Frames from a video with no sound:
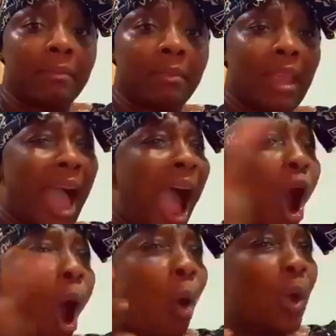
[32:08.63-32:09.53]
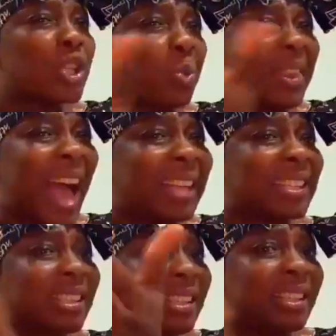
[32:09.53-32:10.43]
are always with us.
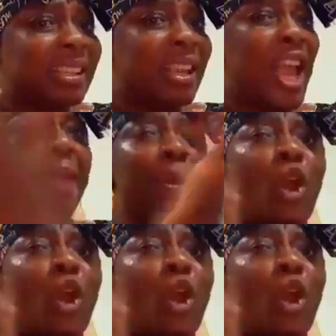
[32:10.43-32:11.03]
Because